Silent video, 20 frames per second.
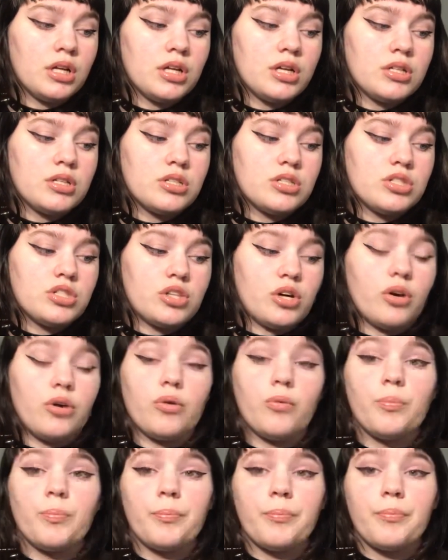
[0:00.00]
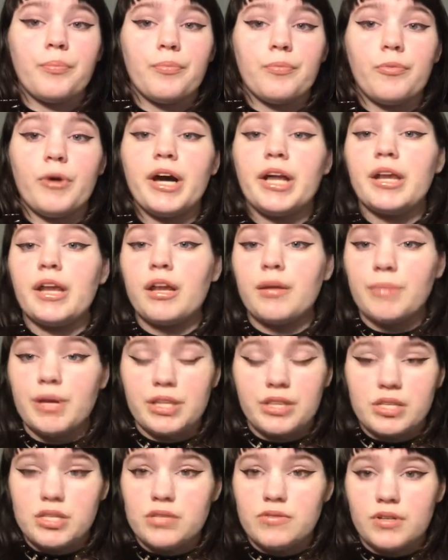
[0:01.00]
So, why did I make
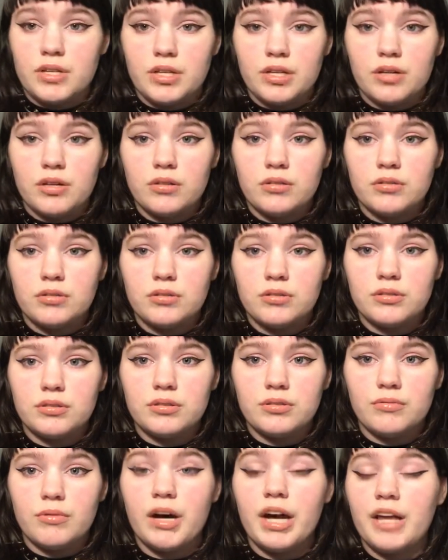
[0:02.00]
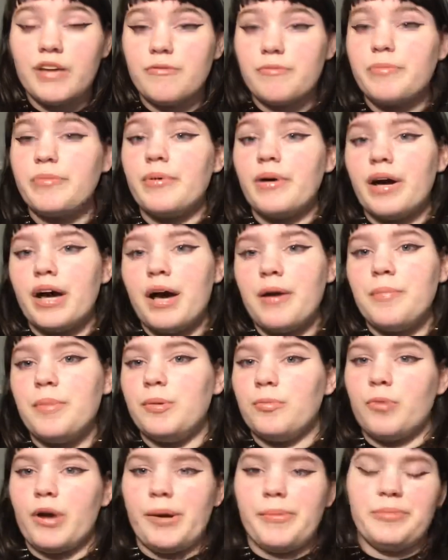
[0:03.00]
this video? Why have I
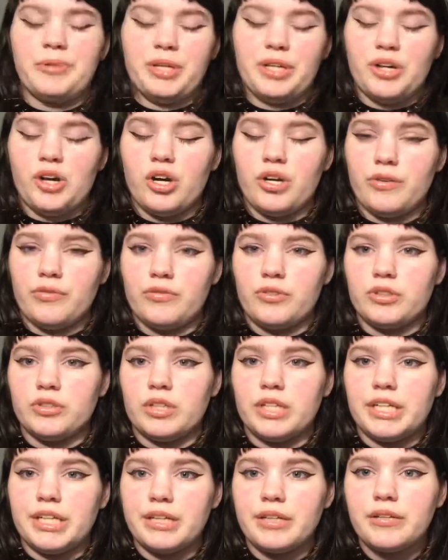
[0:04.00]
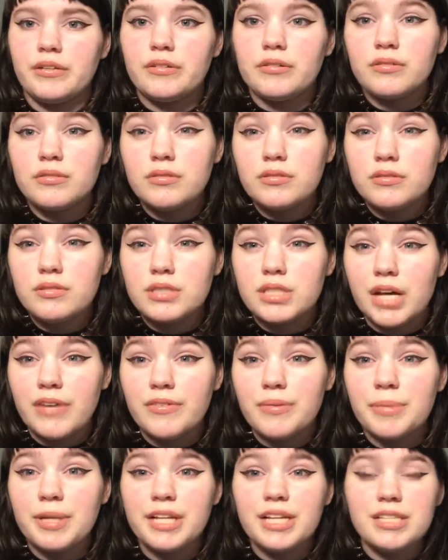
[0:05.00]
been rambling on for like 7
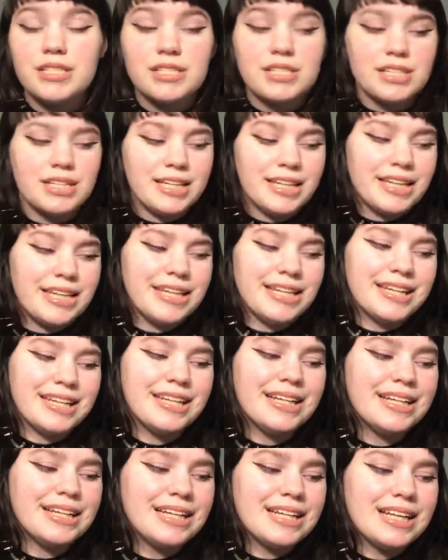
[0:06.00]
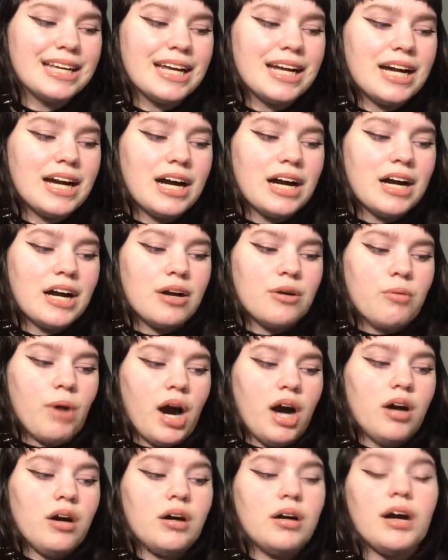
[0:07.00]
minutes?
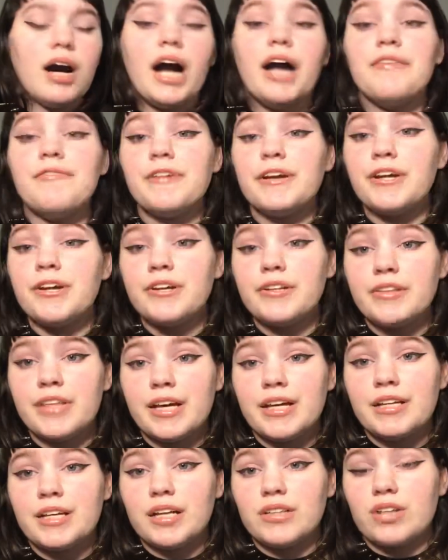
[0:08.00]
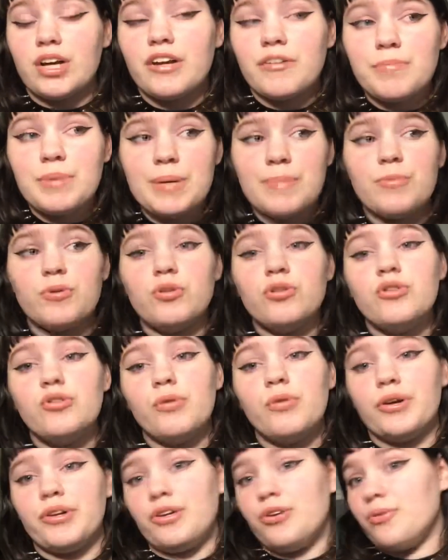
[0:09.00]
Well, I figured that a lot of people who
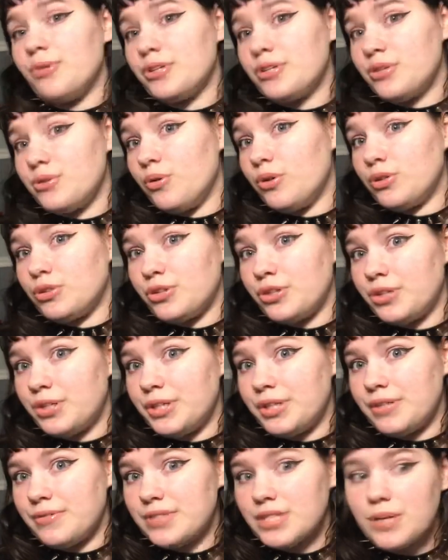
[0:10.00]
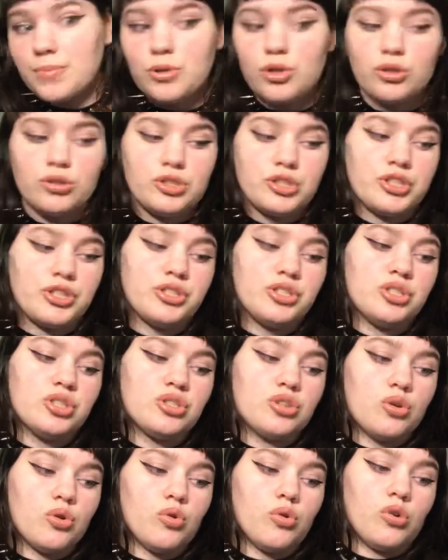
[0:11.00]
are newer to alternative subcultures,
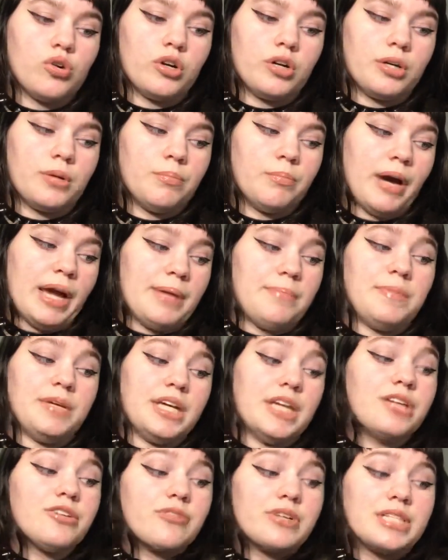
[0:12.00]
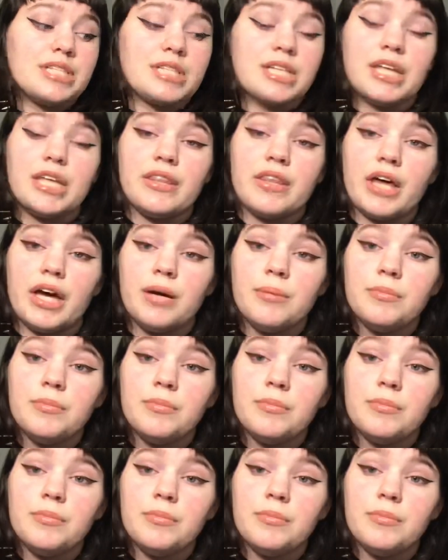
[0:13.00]
or might be interested in them,